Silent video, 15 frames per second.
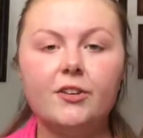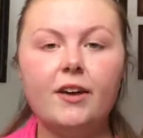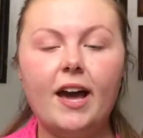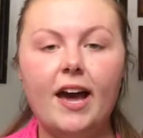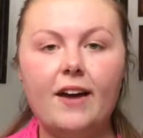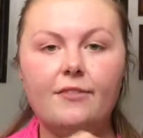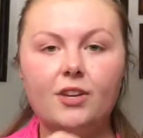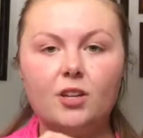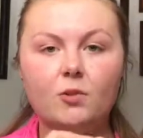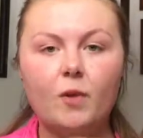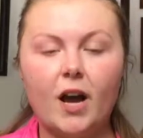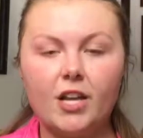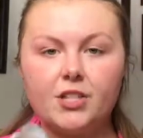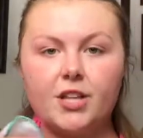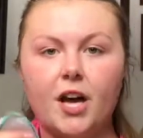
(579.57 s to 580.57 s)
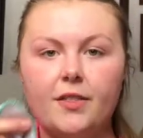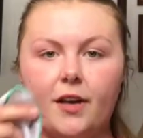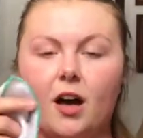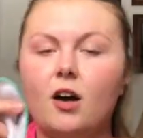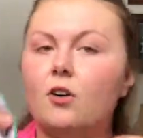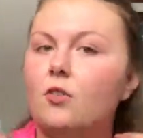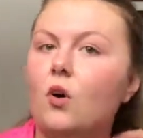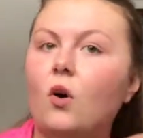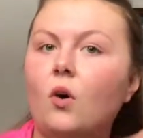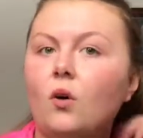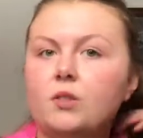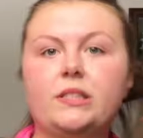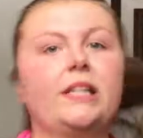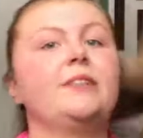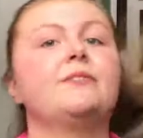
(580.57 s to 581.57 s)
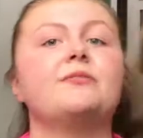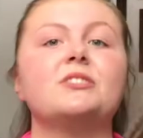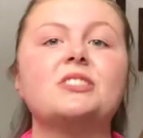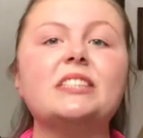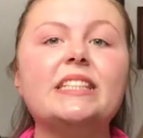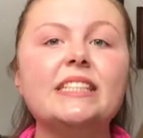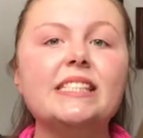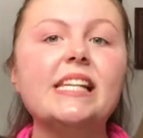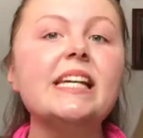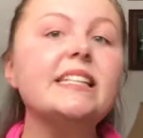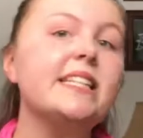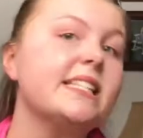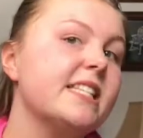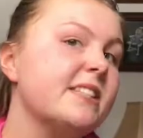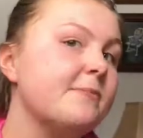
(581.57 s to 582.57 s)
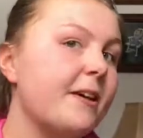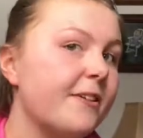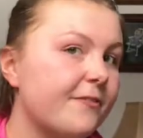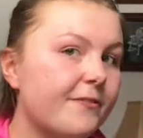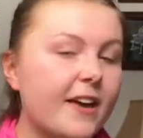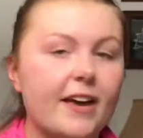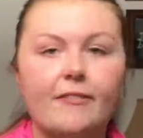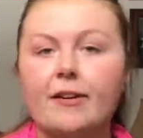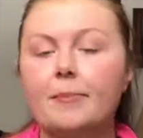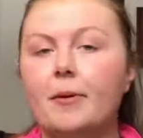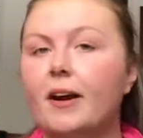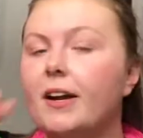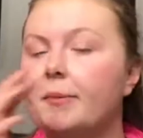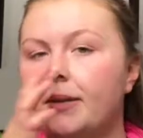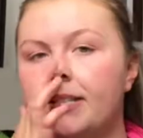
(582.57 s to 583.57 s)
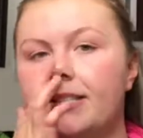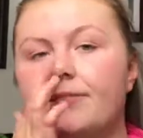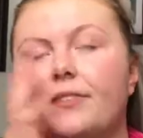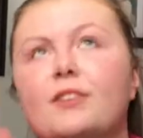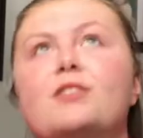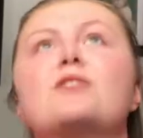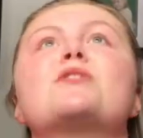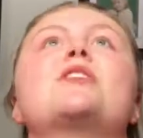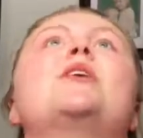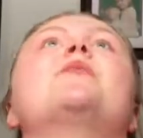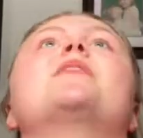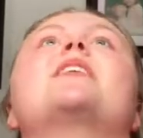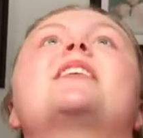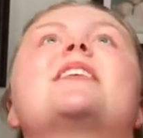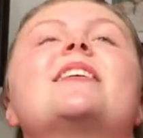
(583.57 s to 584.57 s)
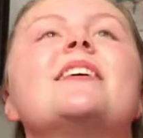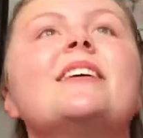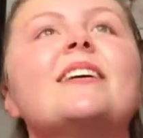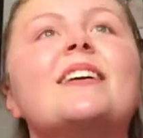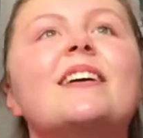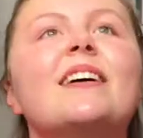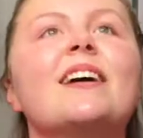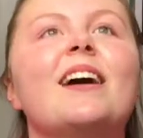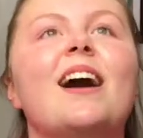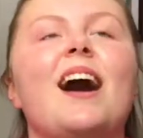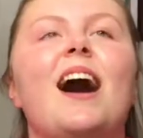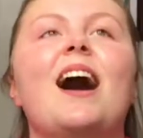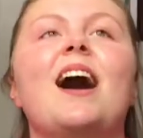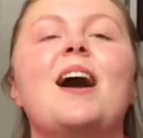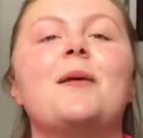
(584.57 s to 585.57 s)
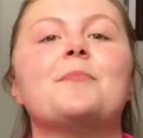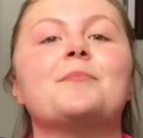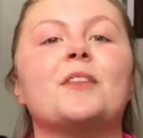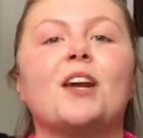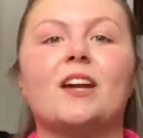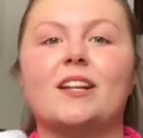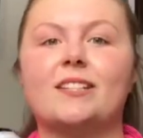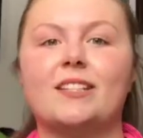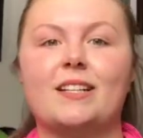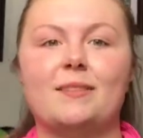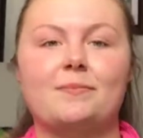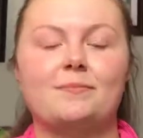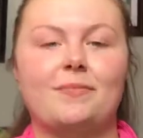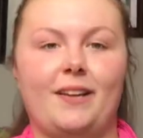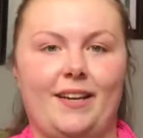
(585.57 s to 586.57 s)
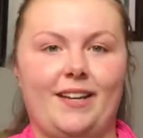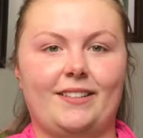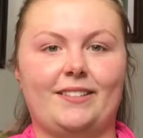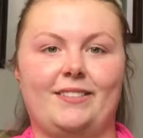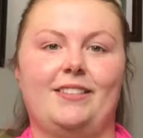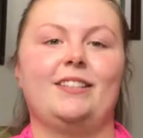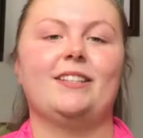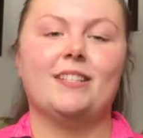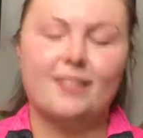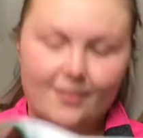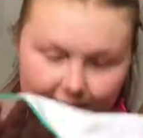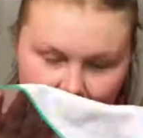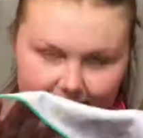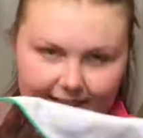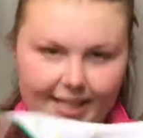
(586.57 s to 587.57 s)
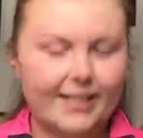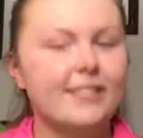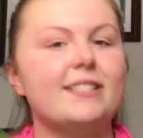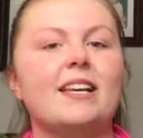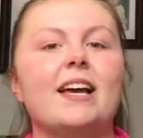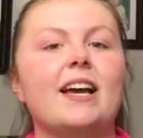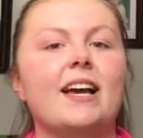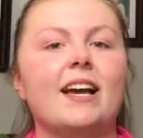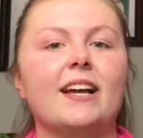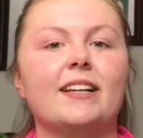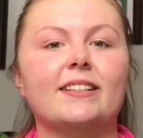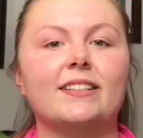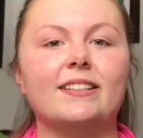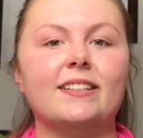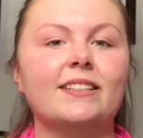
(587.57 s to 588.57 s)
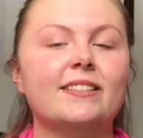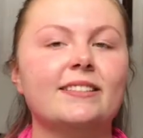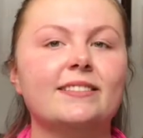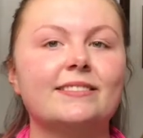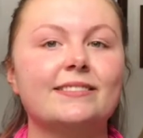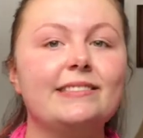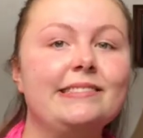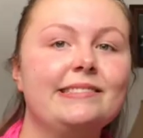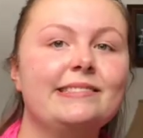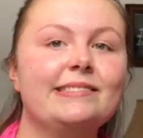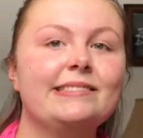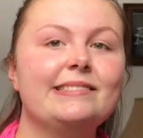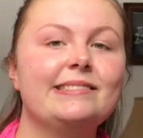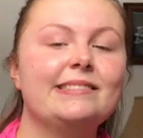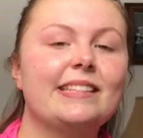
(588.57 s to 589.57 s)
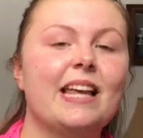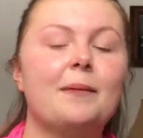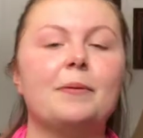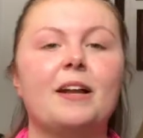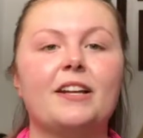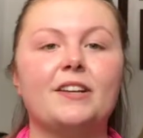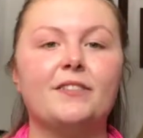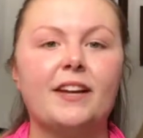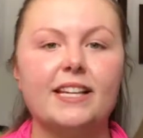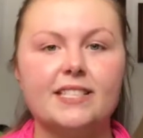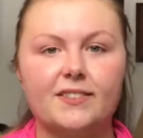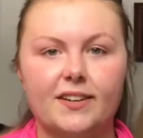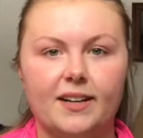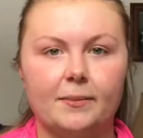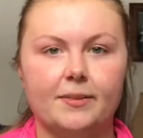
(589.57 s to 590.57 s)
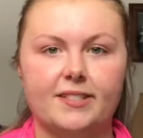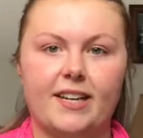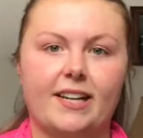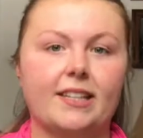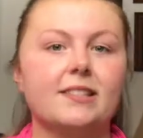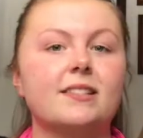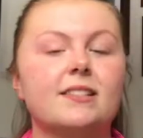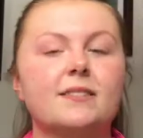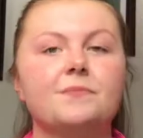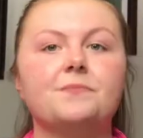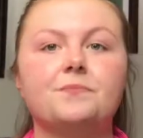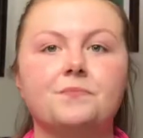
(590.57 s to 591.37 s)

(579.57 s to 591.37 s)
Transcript: you have your washcloth all cold and freezing, this is my favorite part because it feels so good. You're just going to like literally just go like this and keep it on your face for a couple seconds.